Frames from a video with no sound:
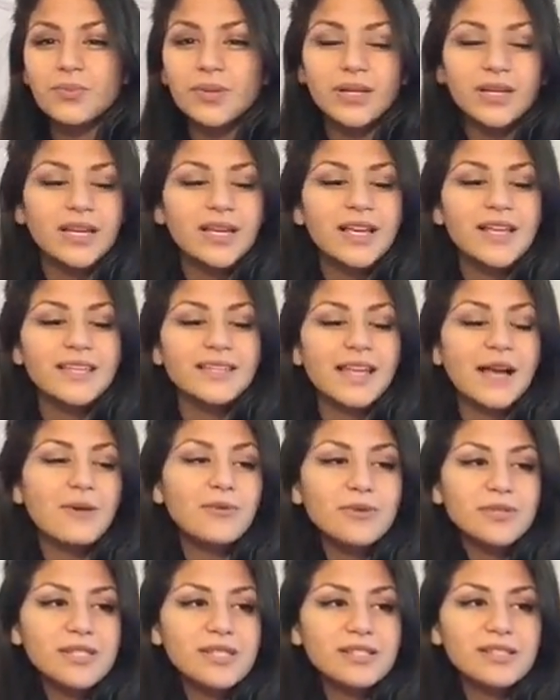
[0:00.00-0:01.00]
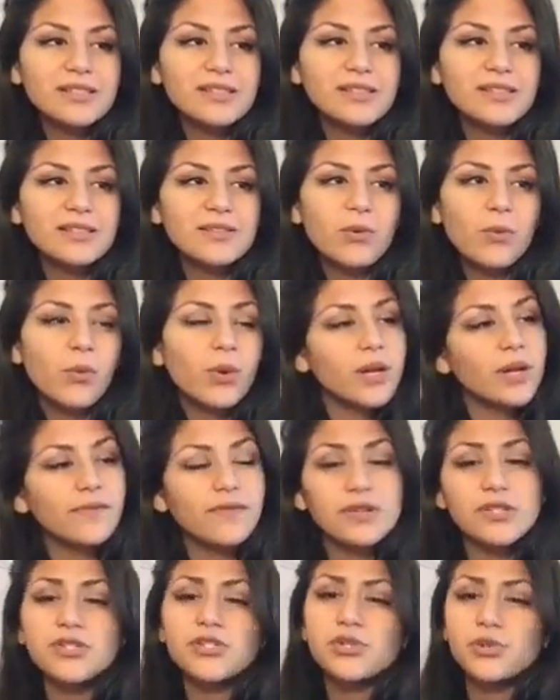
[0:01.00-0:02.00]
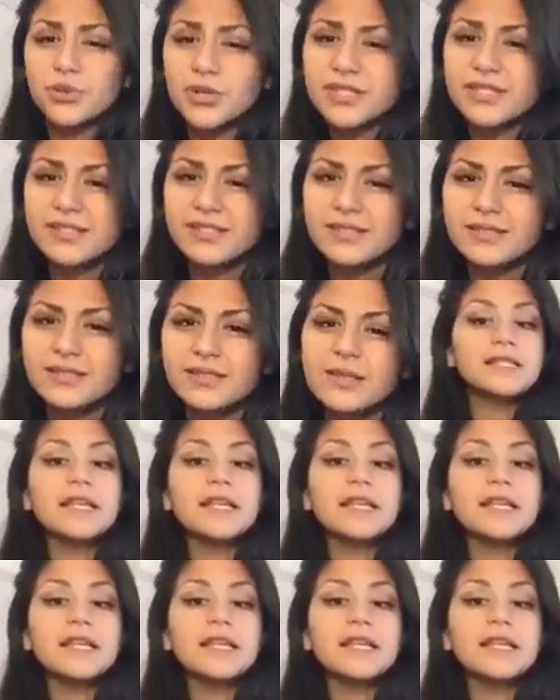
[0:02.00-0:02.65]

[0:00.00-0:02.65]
but that wasn't one of our choices.